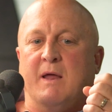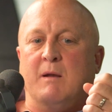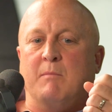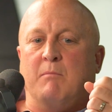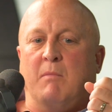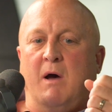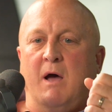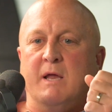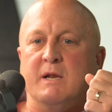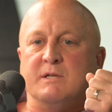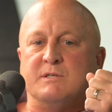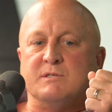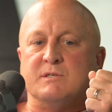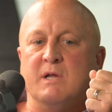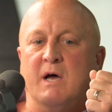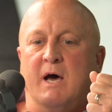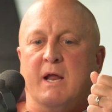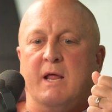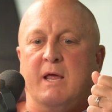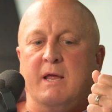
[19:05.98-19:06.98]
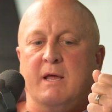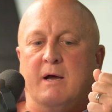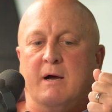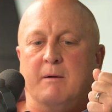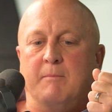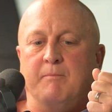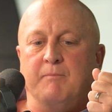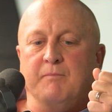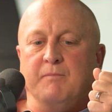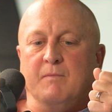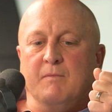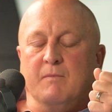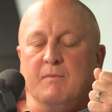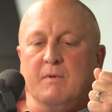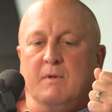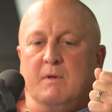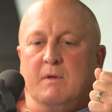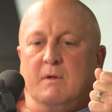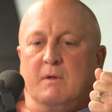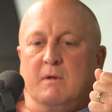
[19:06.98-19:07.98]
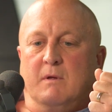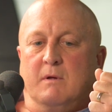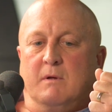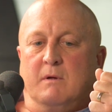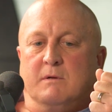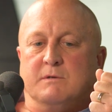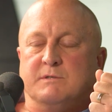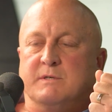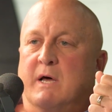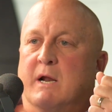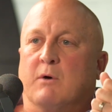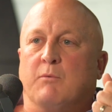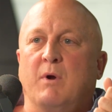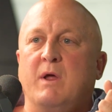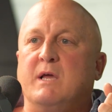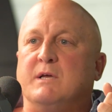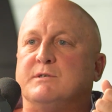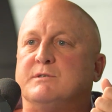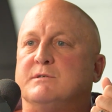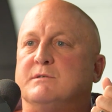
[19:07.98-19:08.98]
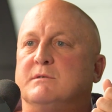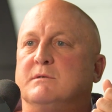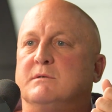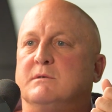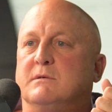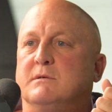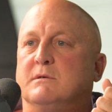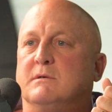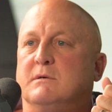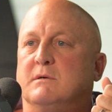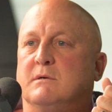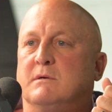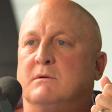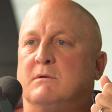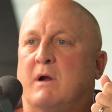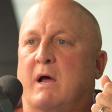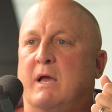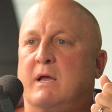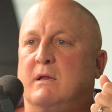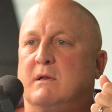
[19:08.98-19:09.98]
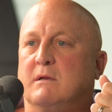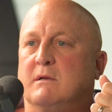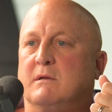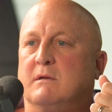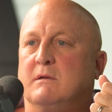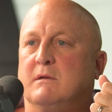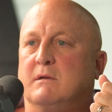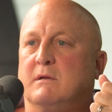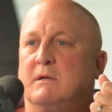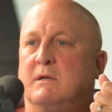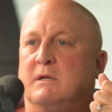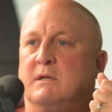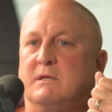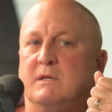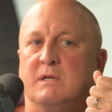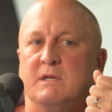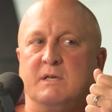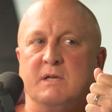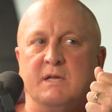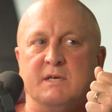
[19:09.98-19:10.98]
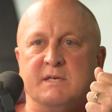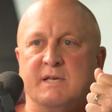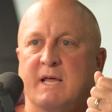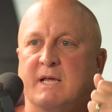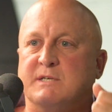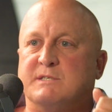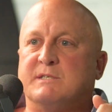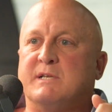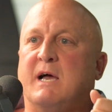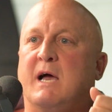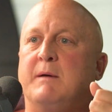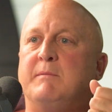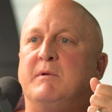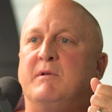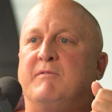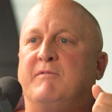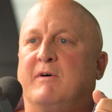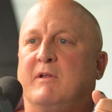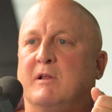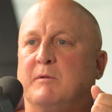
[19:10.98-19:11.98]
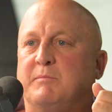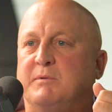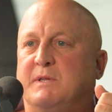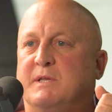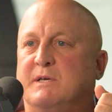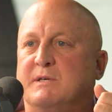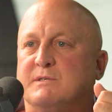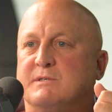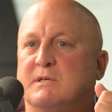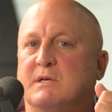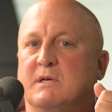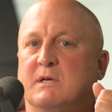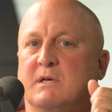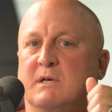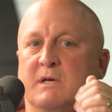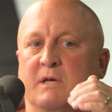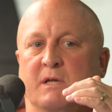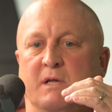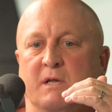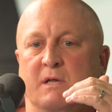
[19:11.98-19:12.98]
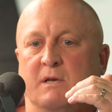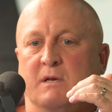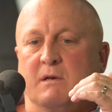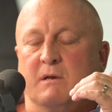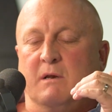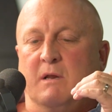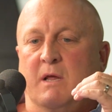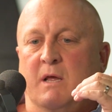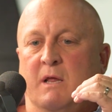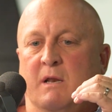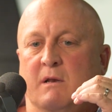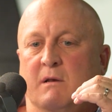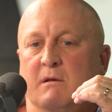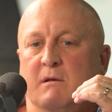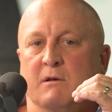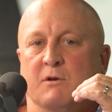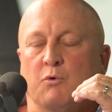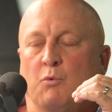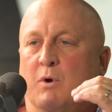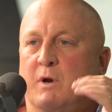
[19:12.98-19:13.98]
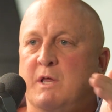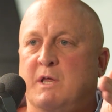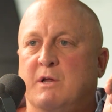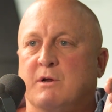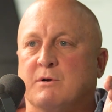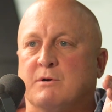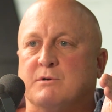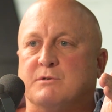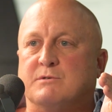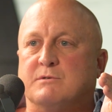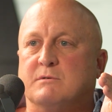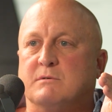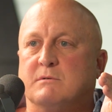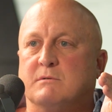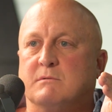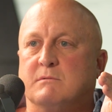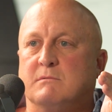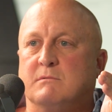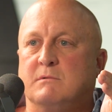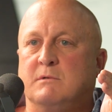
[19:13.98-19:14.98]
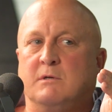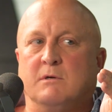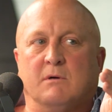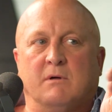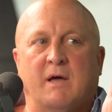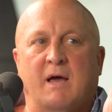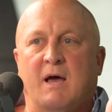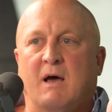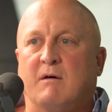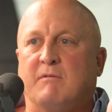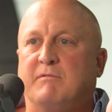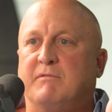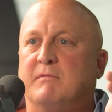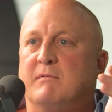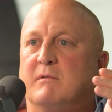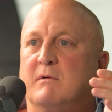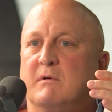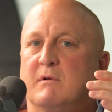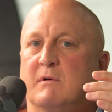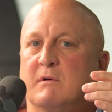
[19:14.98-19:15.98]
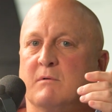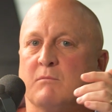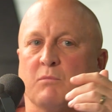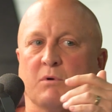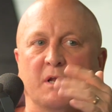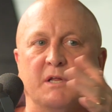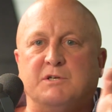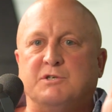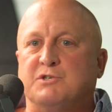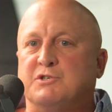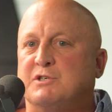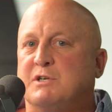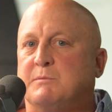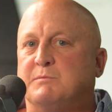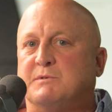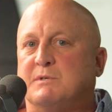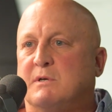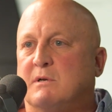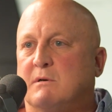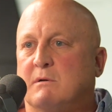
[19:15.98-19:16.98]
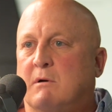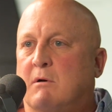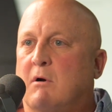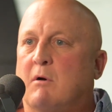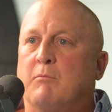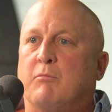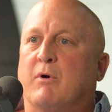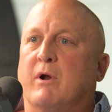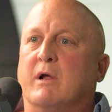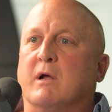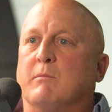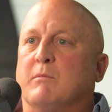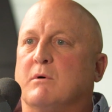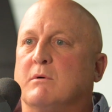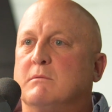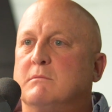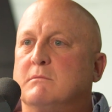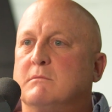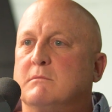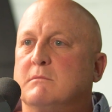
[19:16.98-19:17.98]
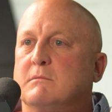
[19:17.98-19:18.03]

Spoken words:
that in mind. It's not a race, right? It takes time to develop these, and in 20 years, you'll have relationships that are unbreakable.